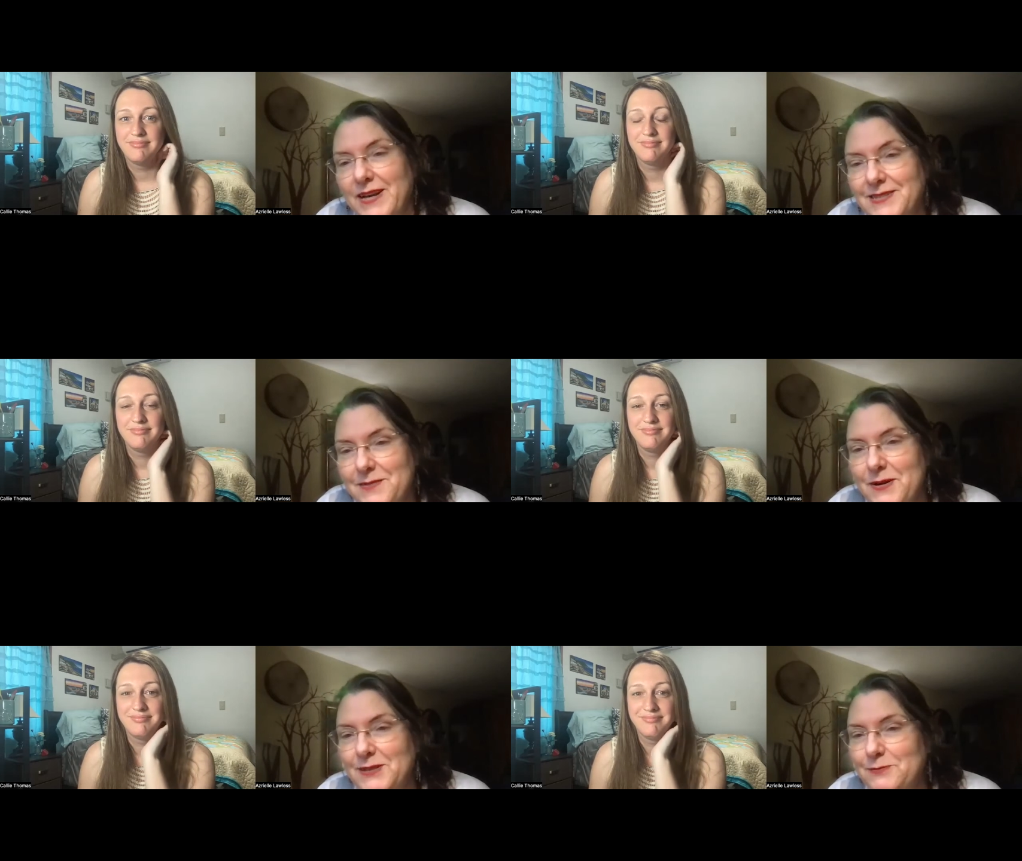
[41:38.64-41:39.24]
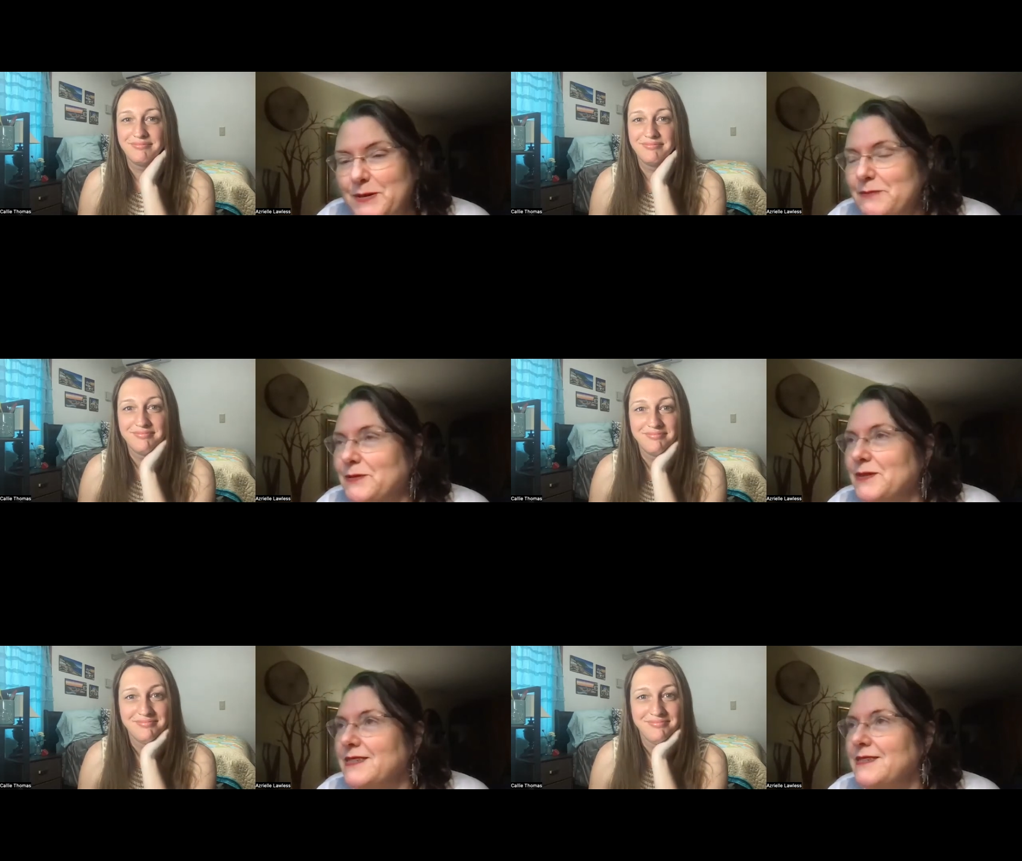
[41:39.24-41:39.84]
Speaker 1: ask a bunch of people
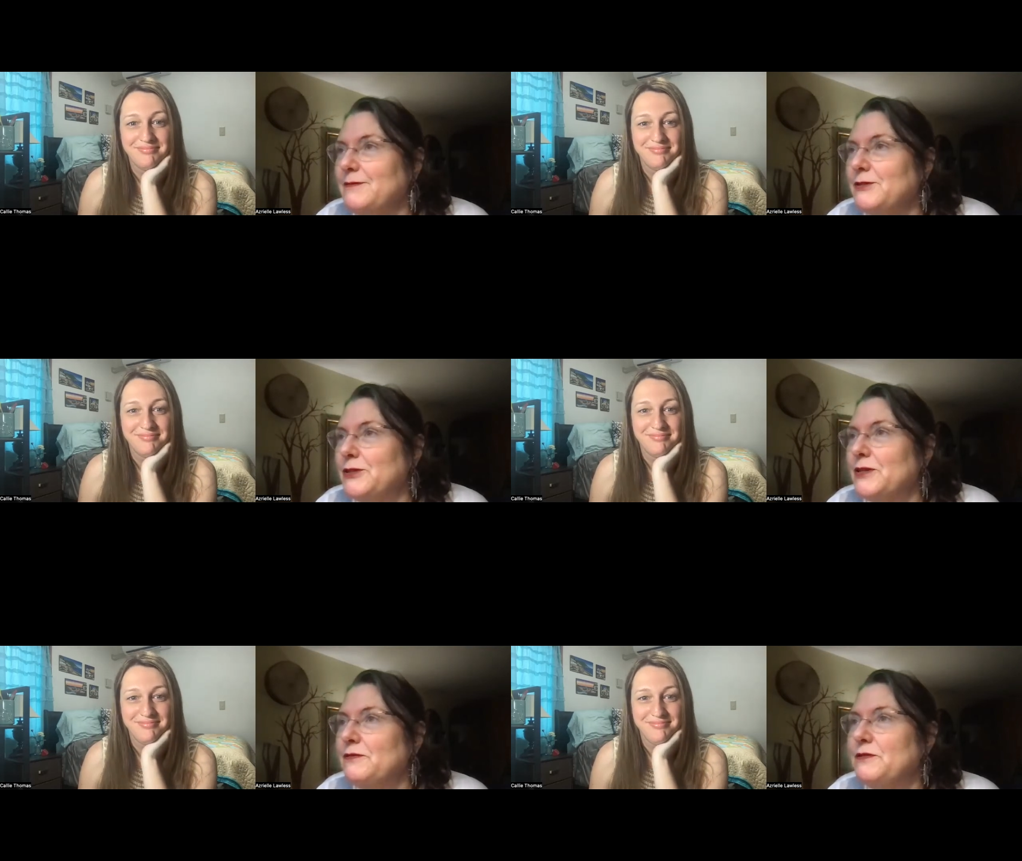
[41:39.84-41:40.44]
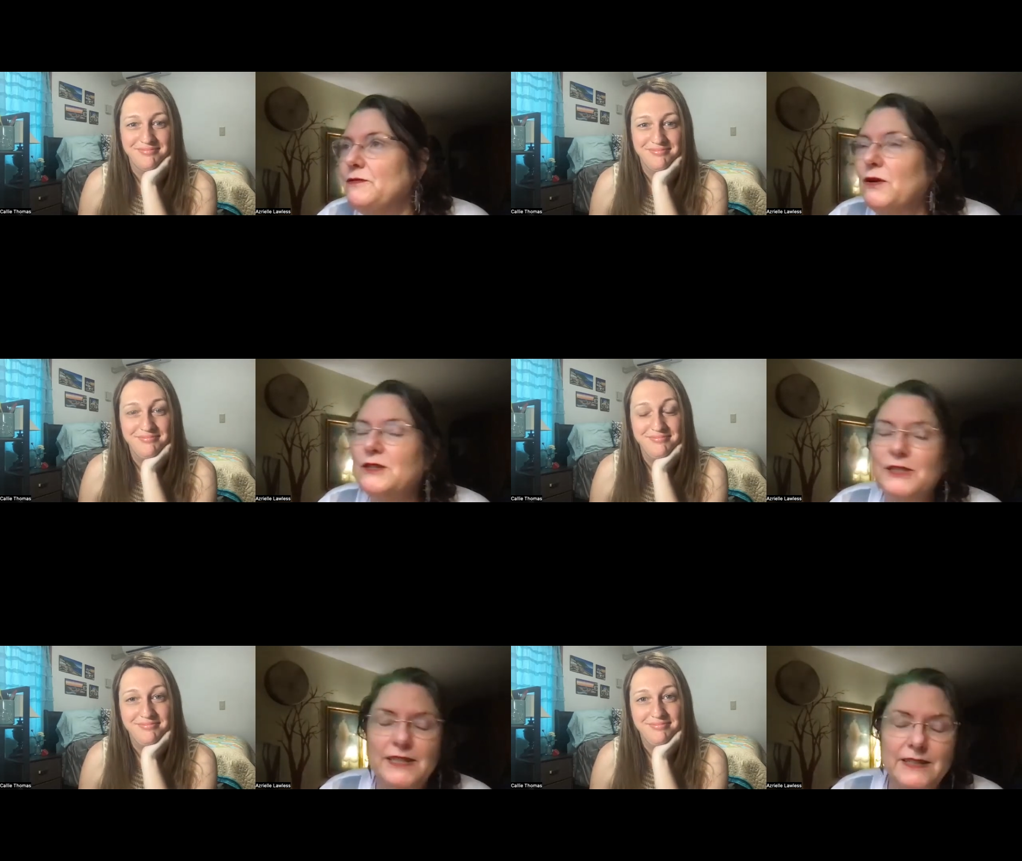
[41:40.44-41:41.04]
this, I'm sure, if you've
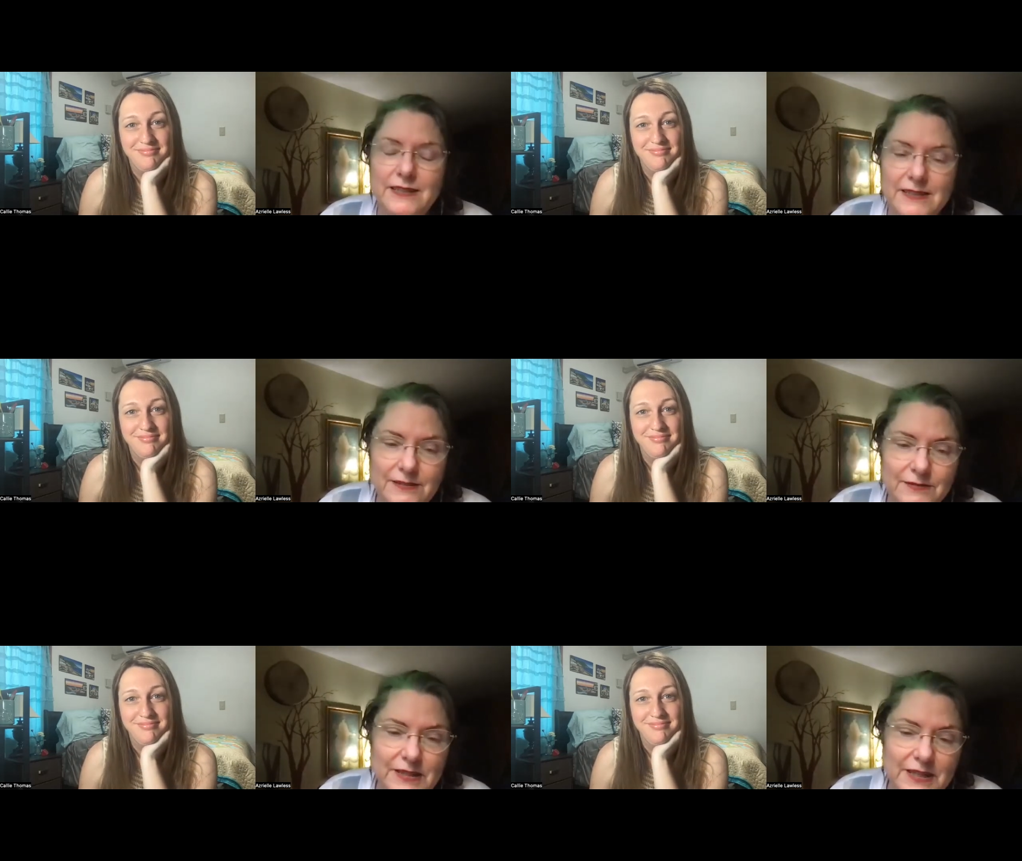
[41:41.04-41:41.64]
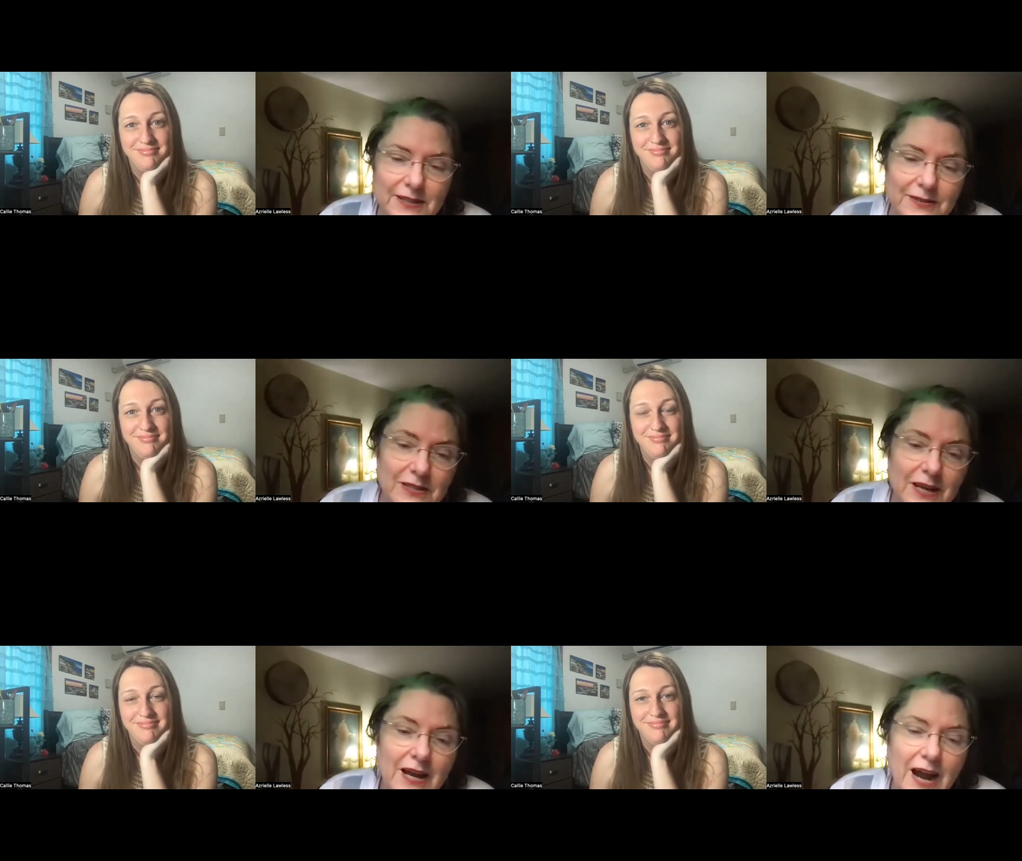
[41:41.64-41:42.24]
watched any of these videos,
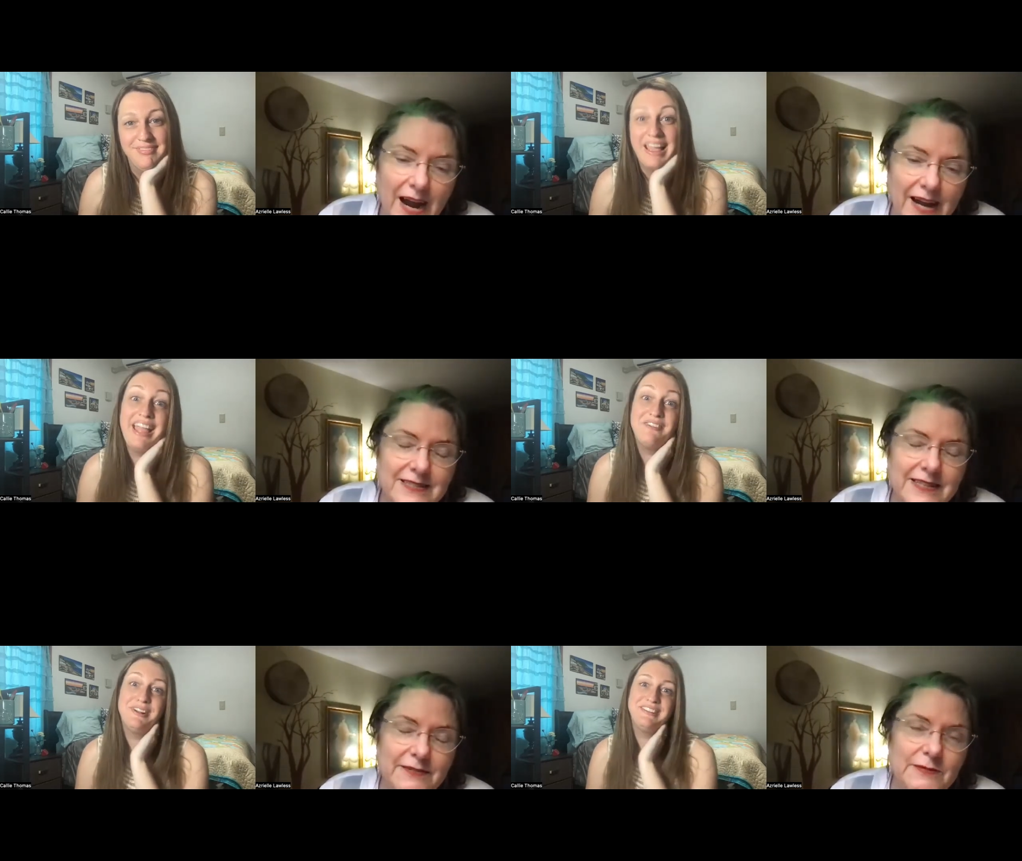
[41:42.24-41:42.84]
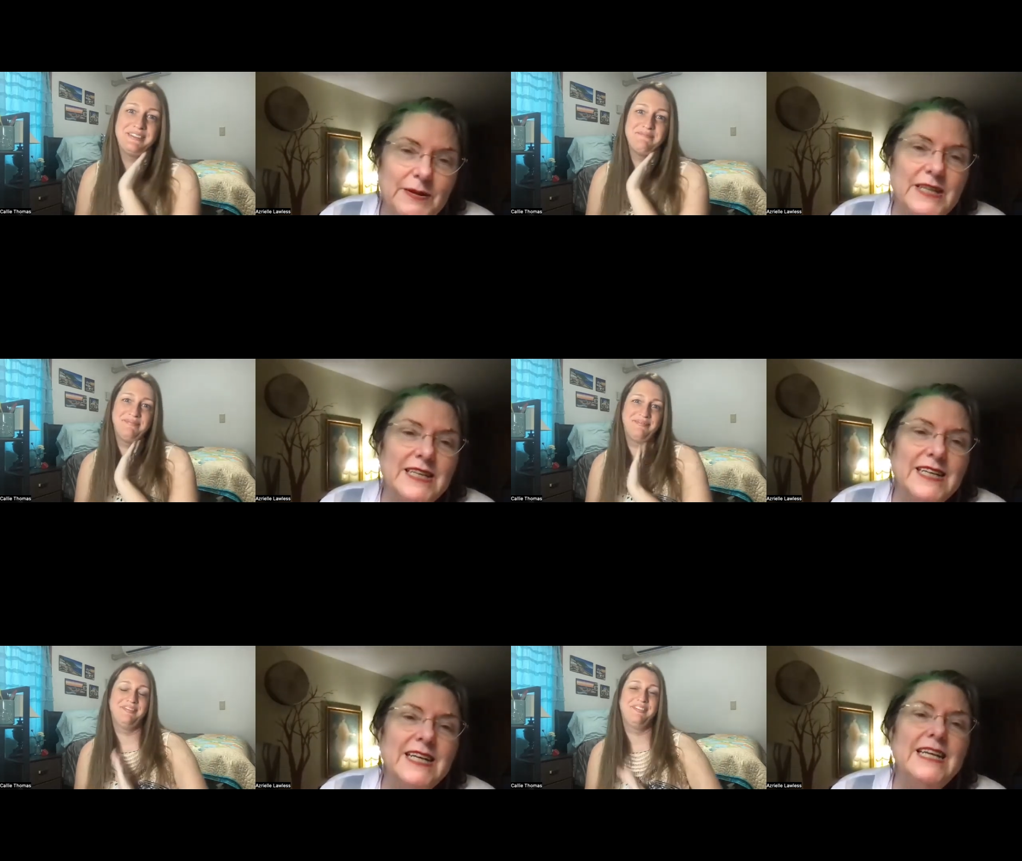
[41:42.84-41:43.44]
I, I ask everybody
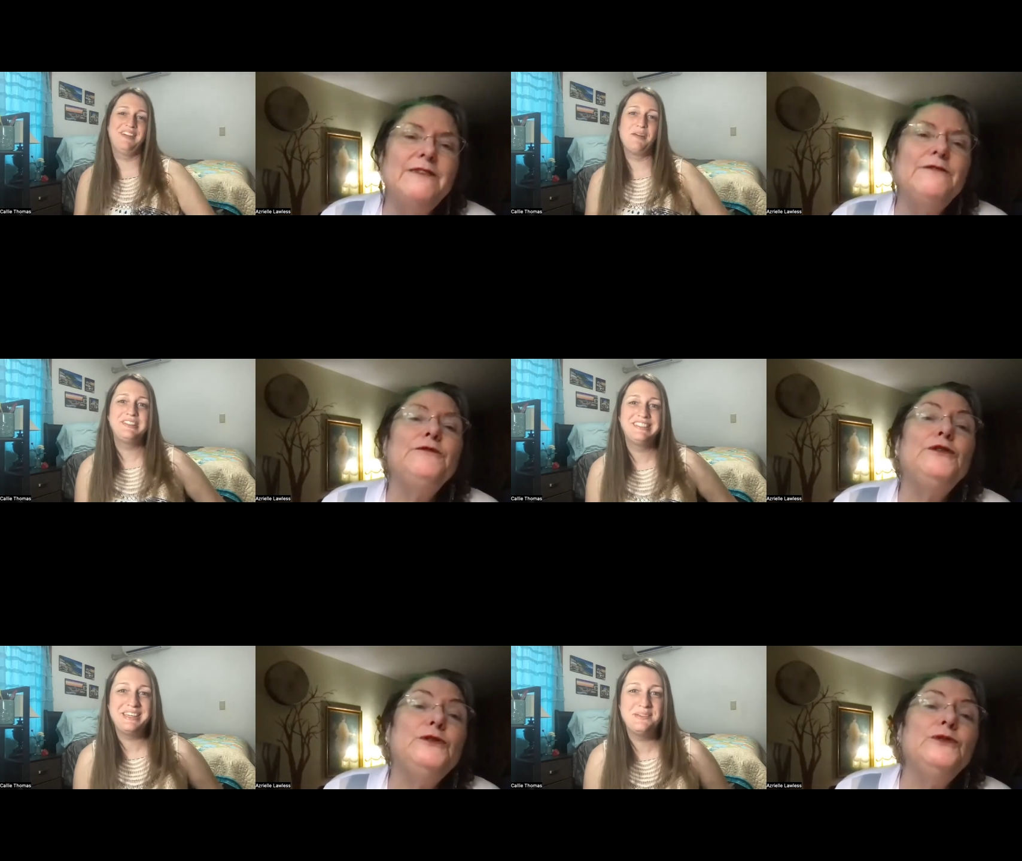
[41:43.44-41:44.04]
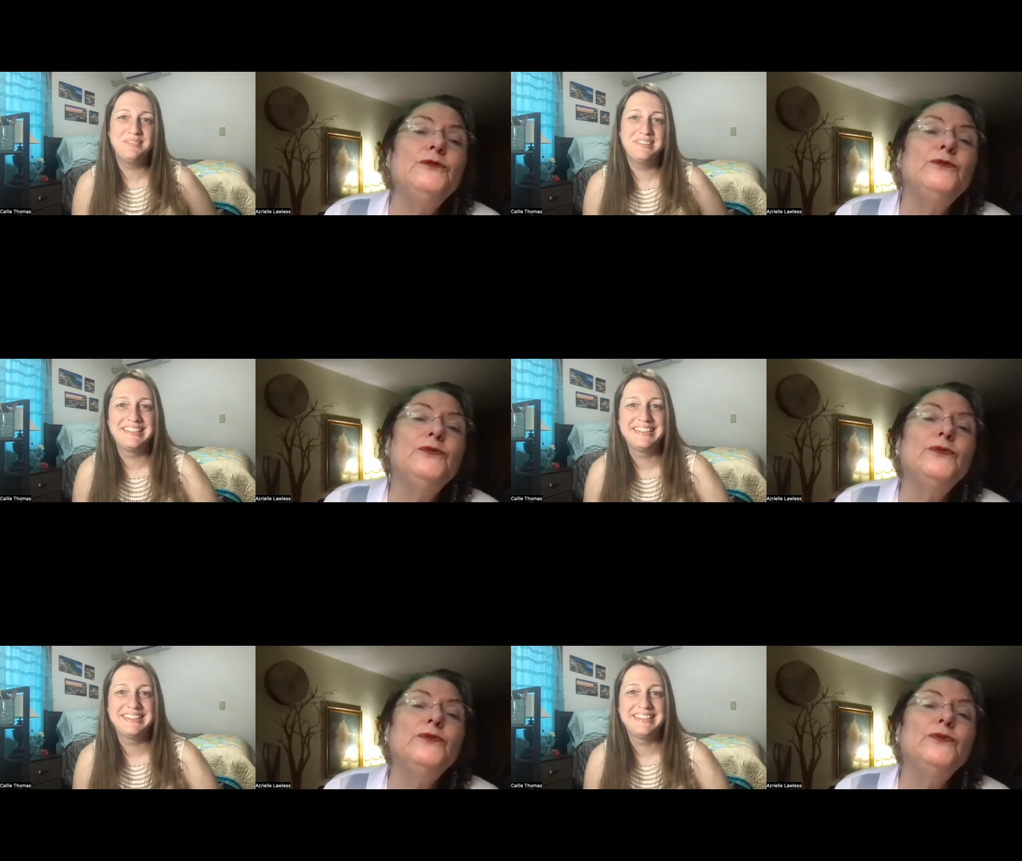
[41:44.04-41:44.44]
you watch Kim.